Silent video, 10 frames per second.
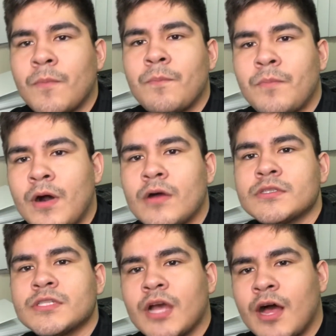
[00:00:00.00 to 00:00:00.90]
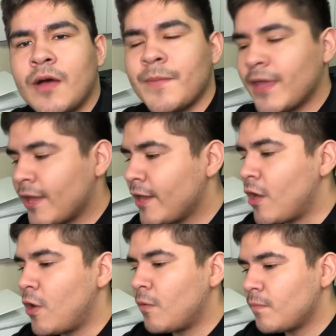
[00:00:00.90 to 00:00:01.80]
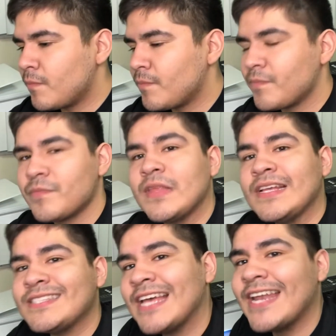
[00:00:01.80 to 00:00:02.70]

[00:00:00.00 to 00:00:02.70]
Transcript: Football's coming home, said